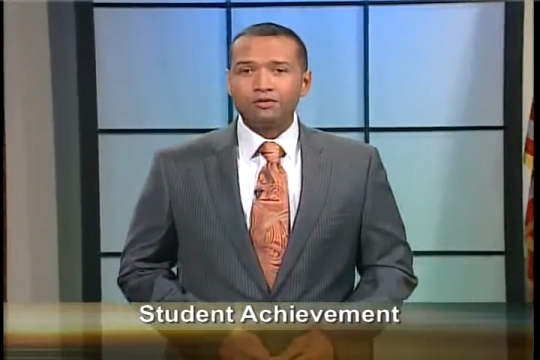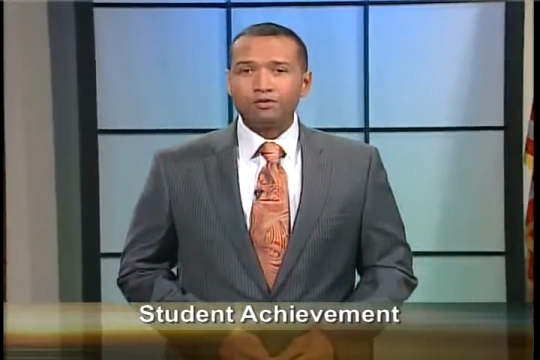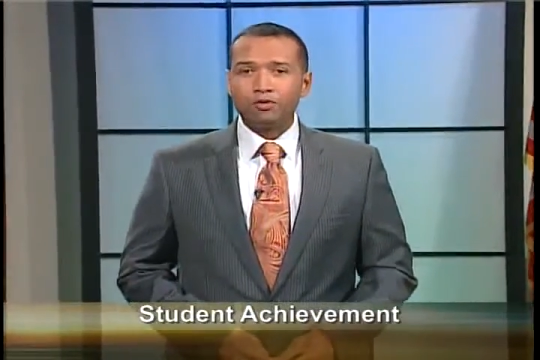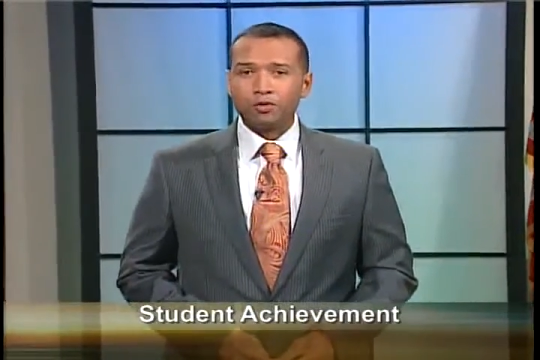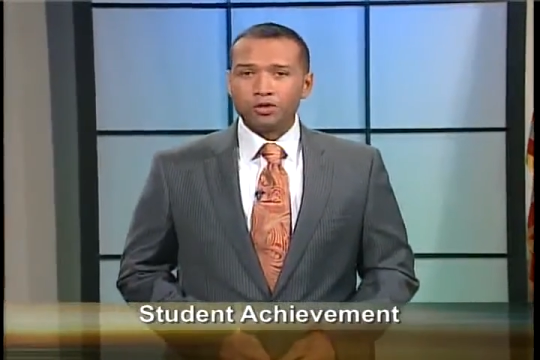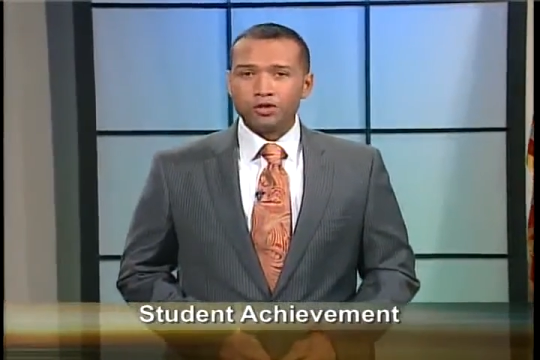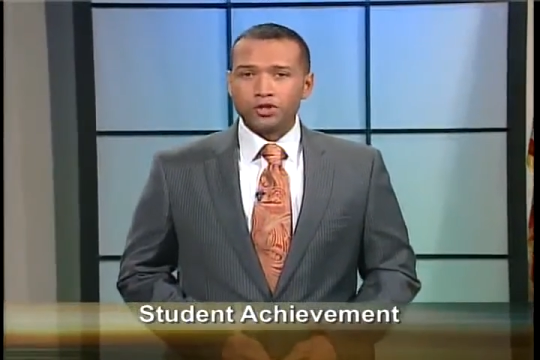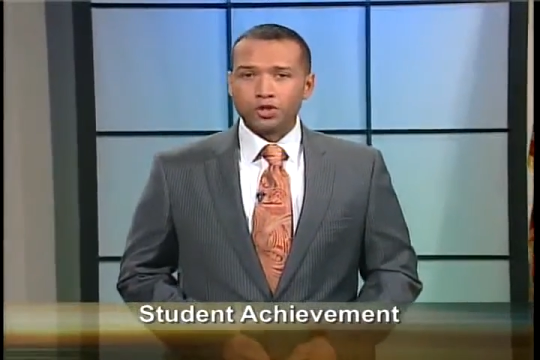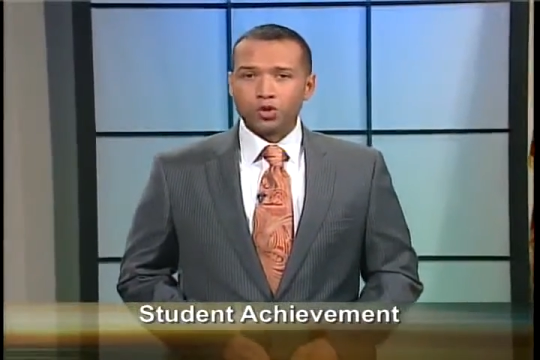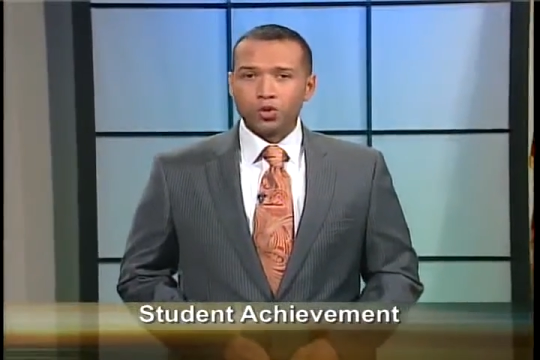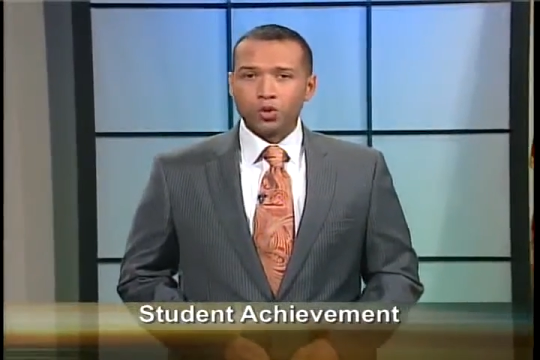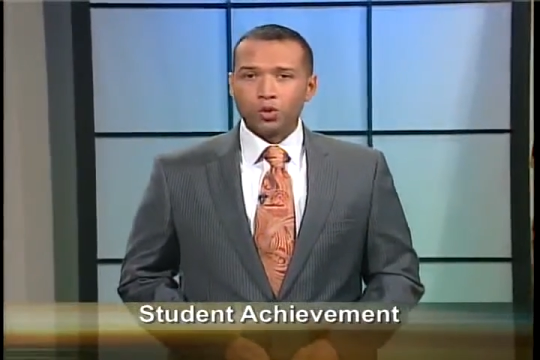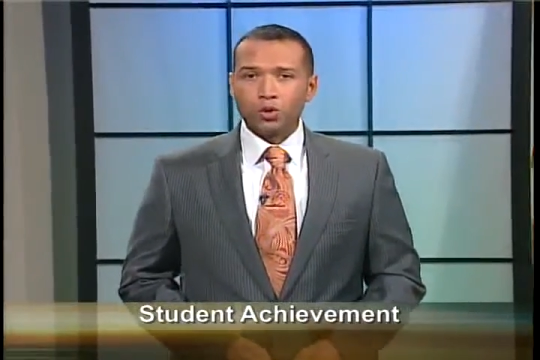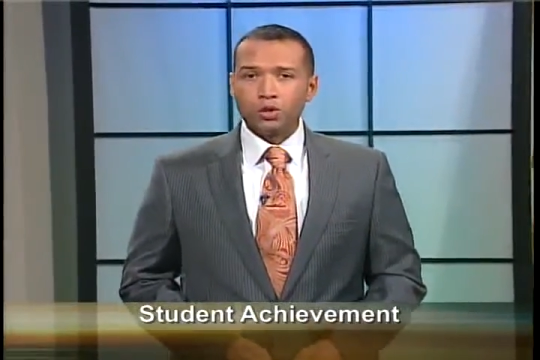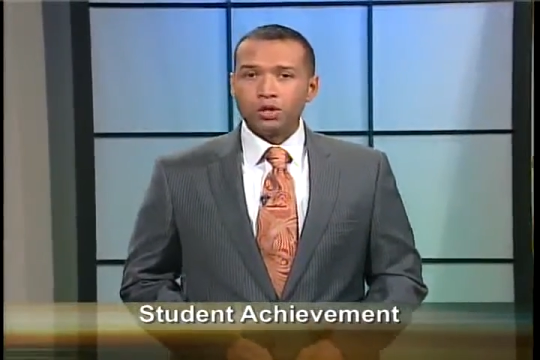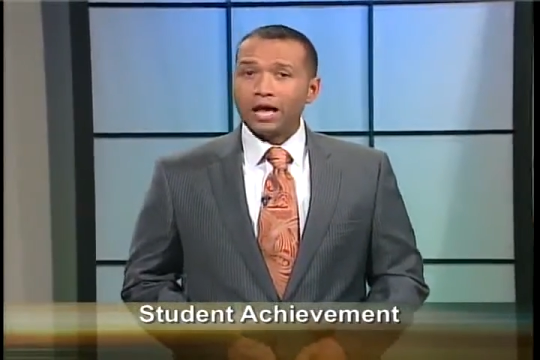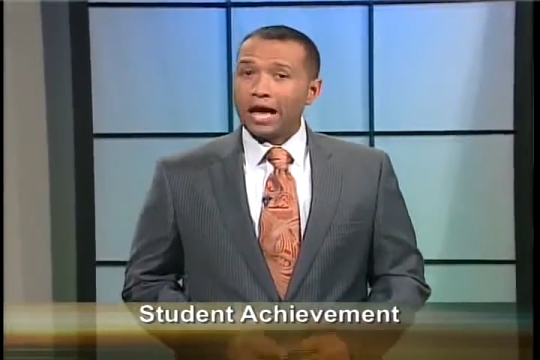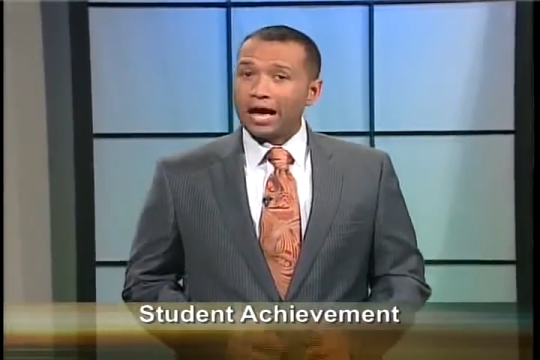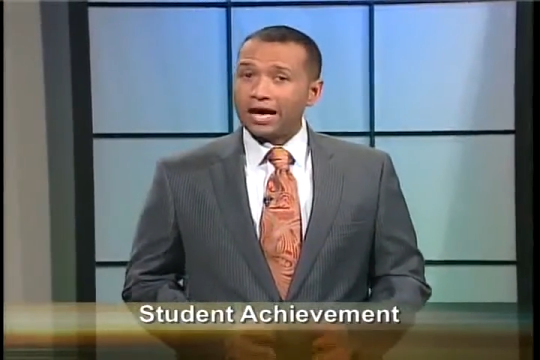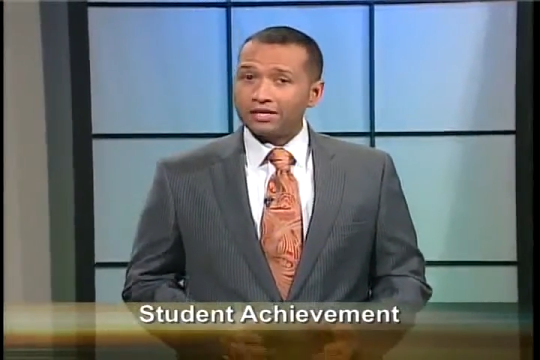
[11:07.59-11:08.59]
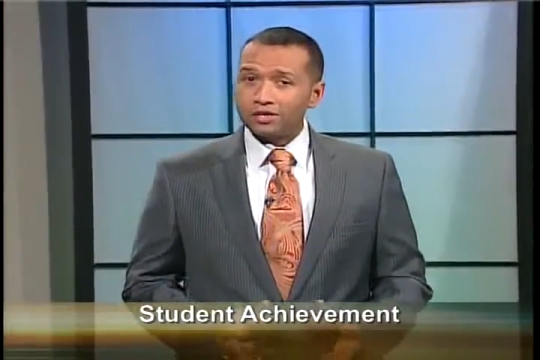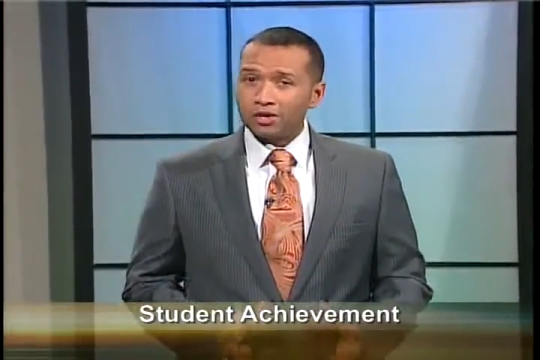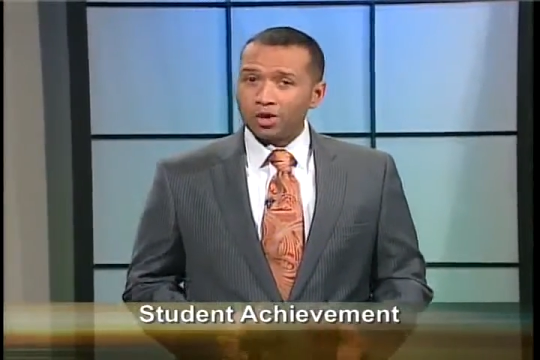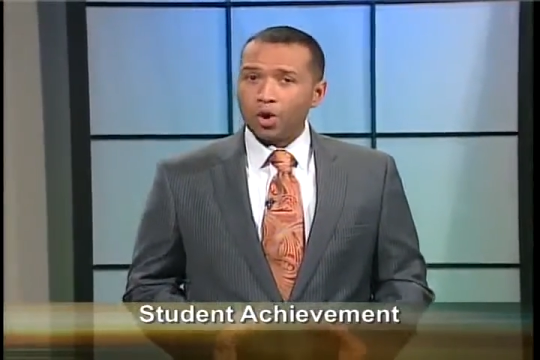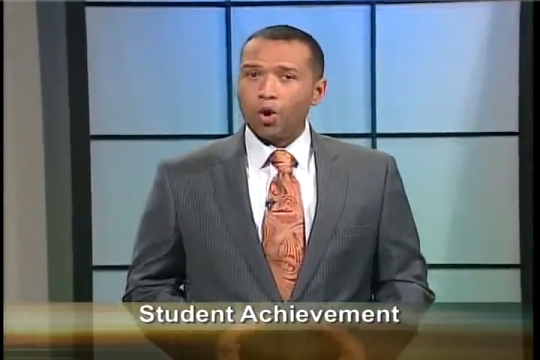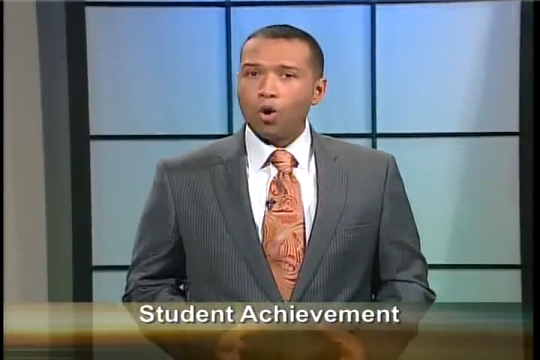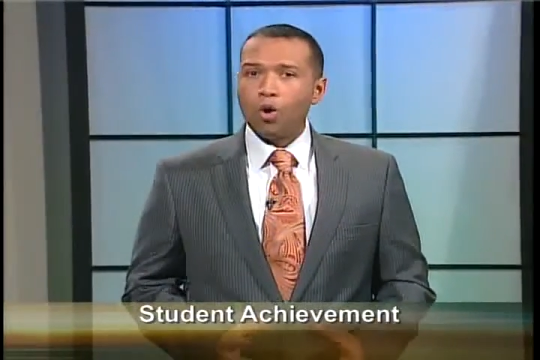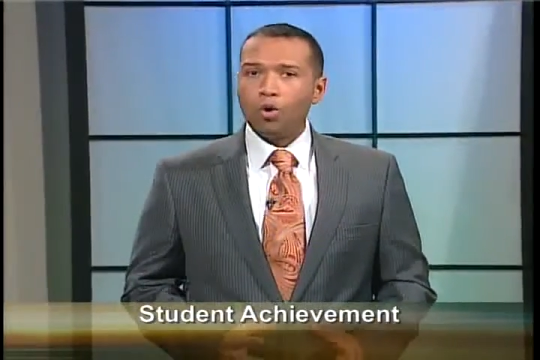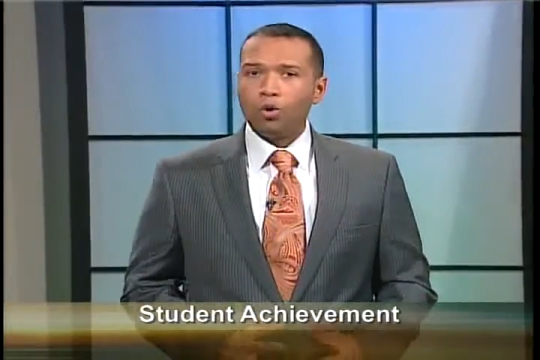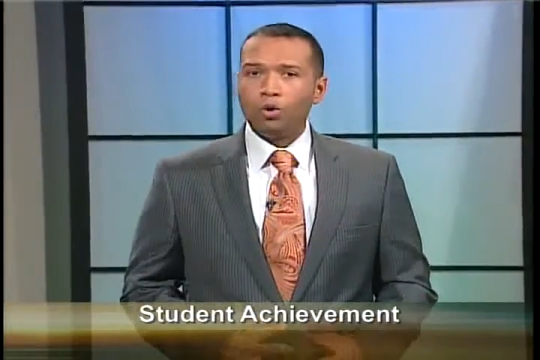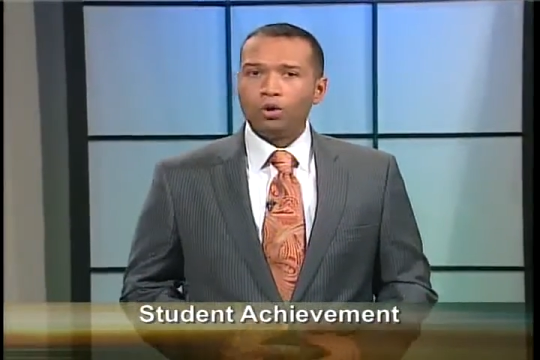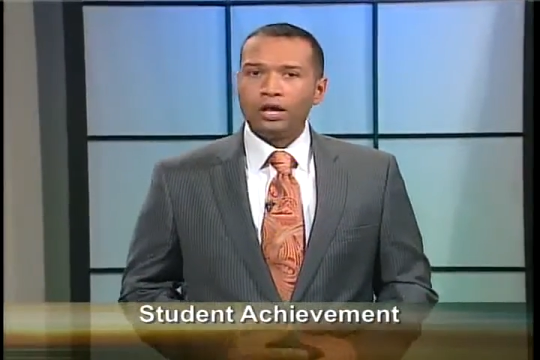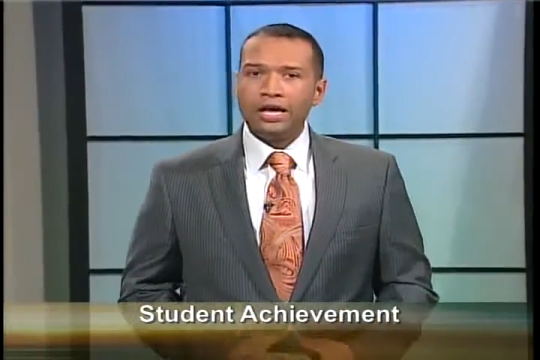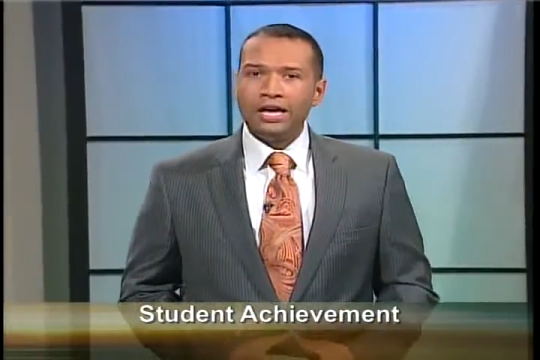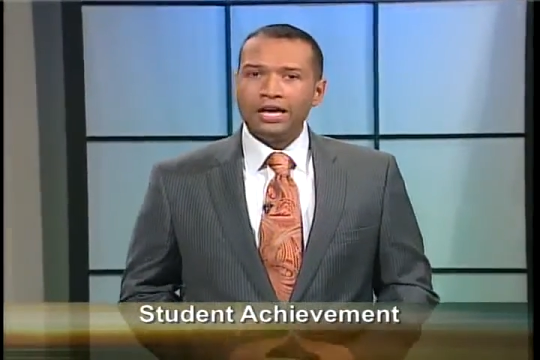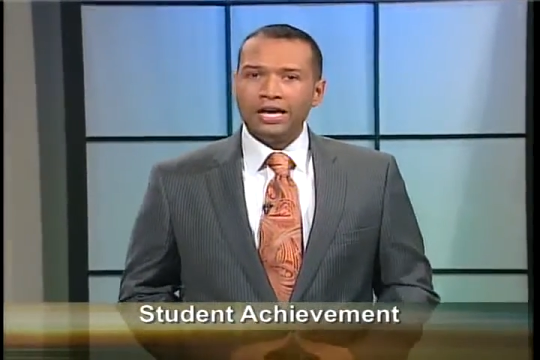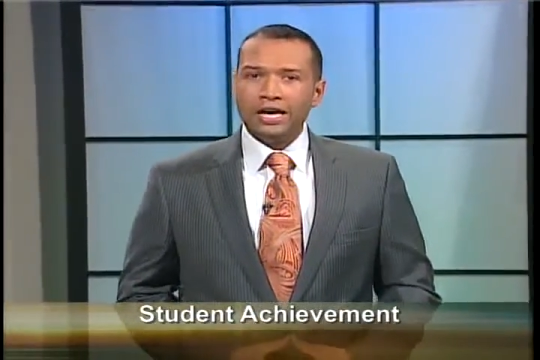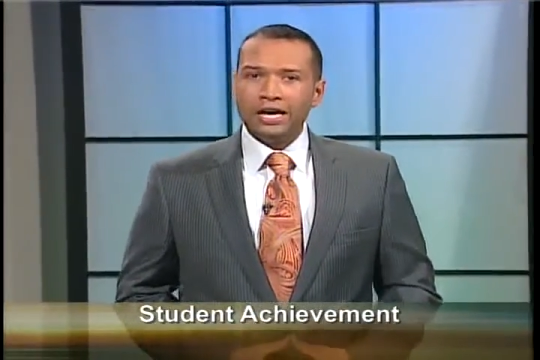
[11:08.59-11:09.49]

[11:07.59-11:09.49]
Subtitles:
for the school as a whole